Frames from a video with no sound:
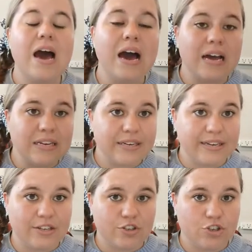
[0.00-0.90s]

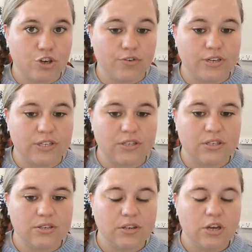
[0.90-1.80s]

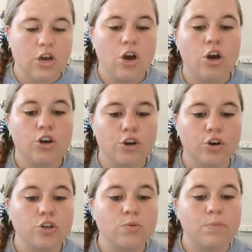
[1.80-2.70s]
Underinsurance
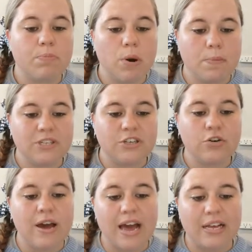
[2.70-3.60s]
occurs when property
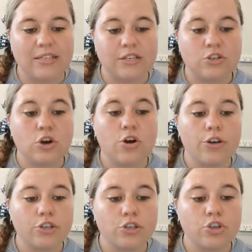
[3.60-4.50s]
or assets are
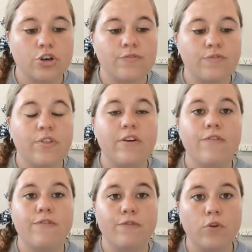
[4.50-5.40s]
insured for their
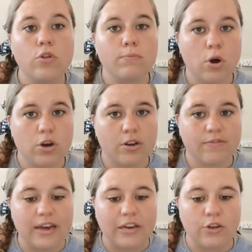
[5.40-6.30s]
full market
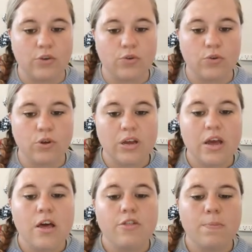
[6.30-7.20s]
value.
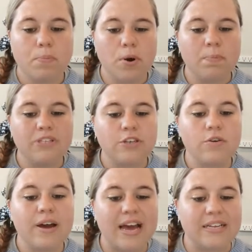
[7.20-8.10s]
The property
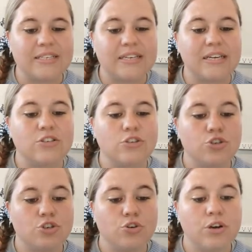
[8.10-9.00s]
or asset is
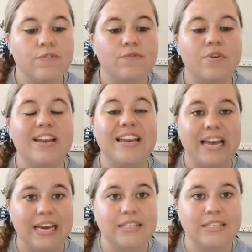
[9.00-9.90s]
insured for
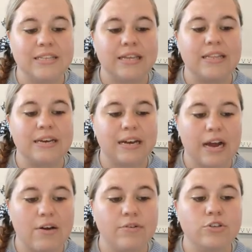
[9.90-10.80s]
less than the
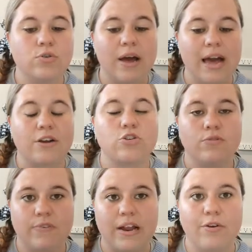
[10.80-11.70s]
current or actual
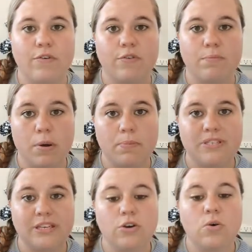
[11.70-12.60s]
value of the
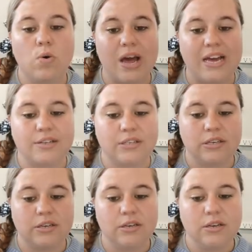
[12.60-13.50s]
property or asset.